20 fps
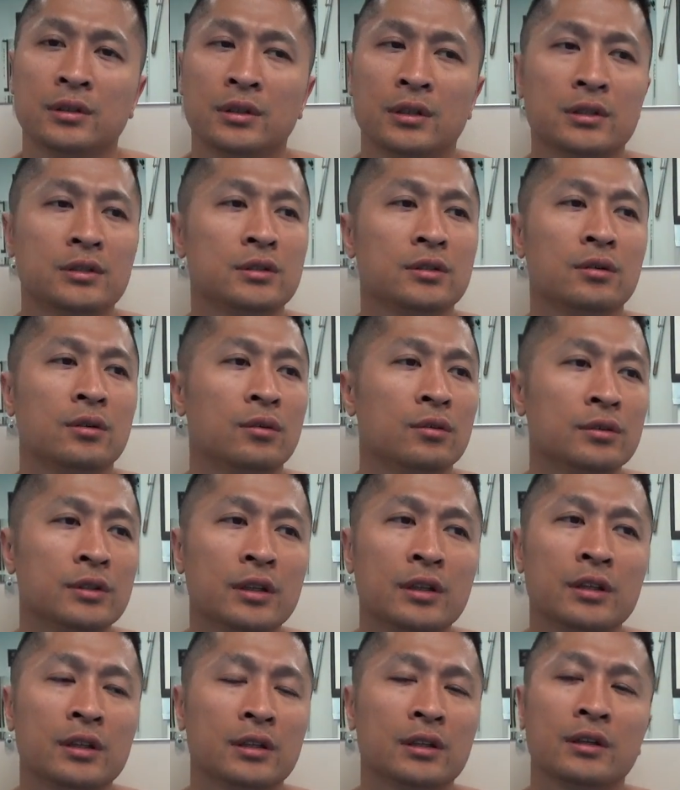That's the only
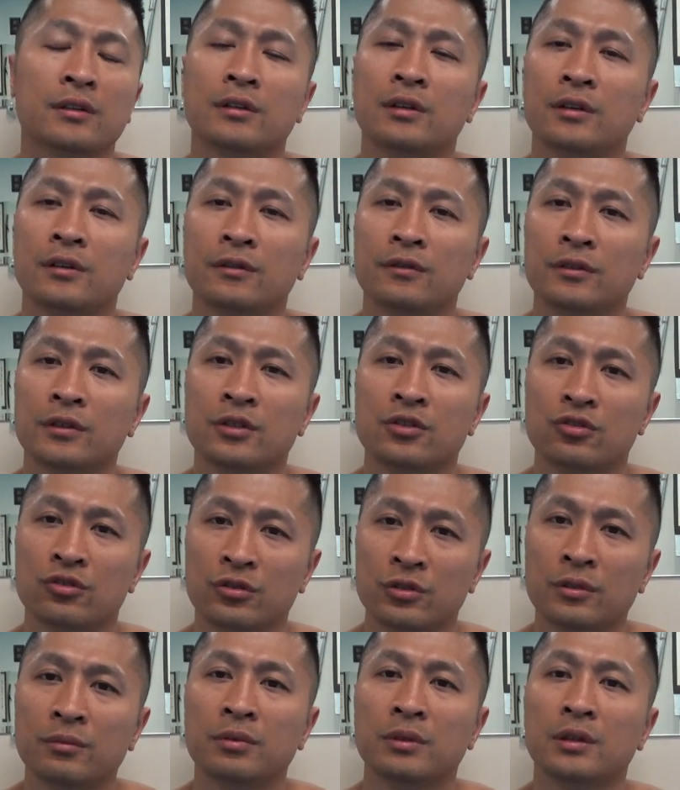thing that they've
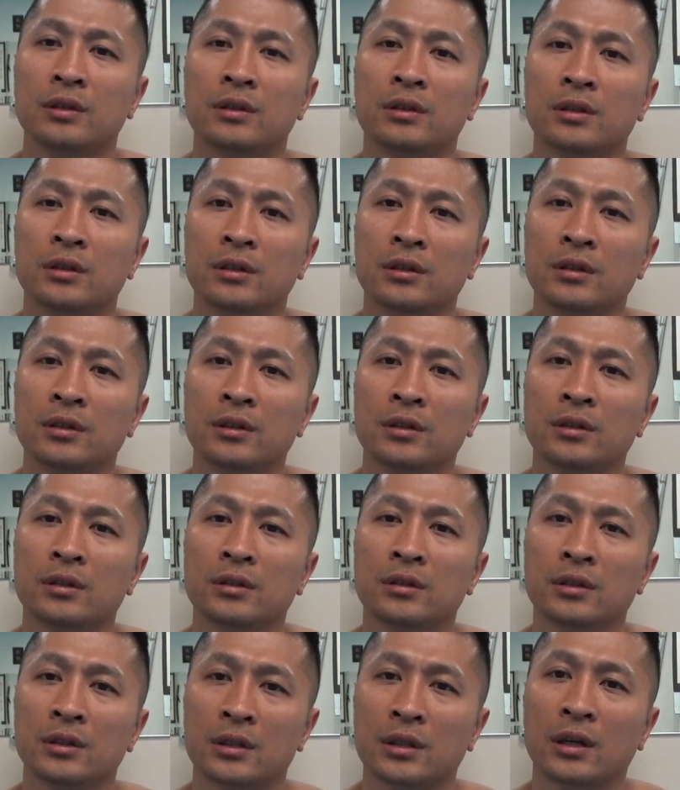contributed
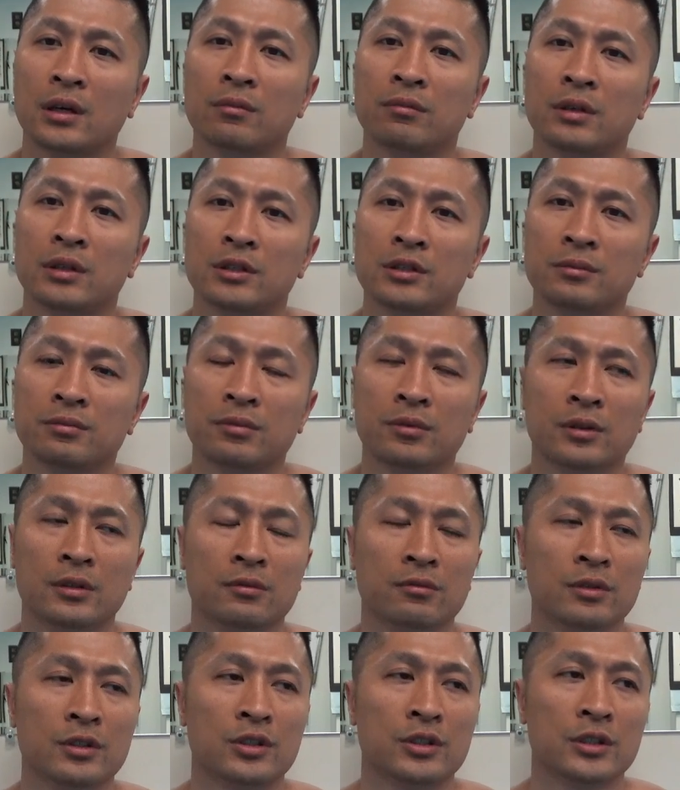to combat
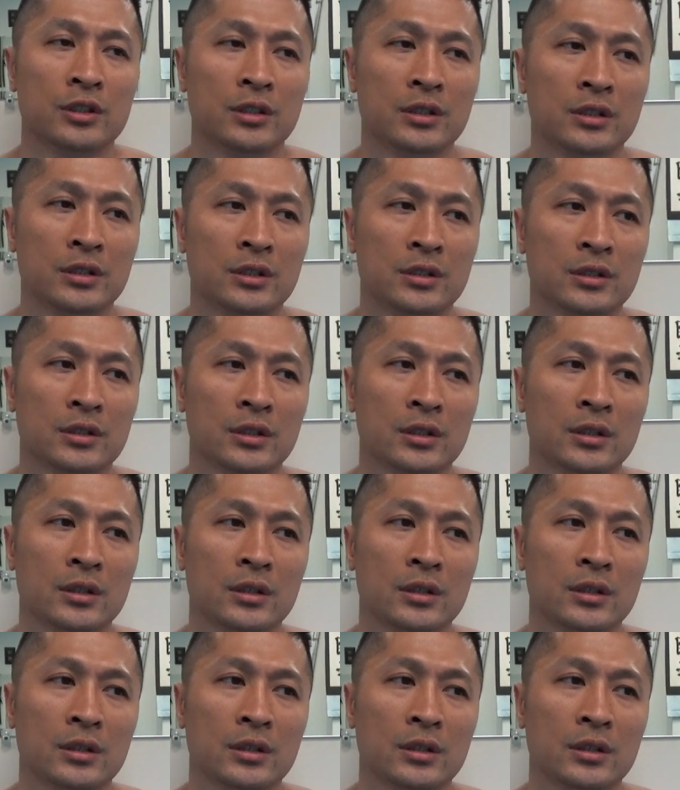sport, which is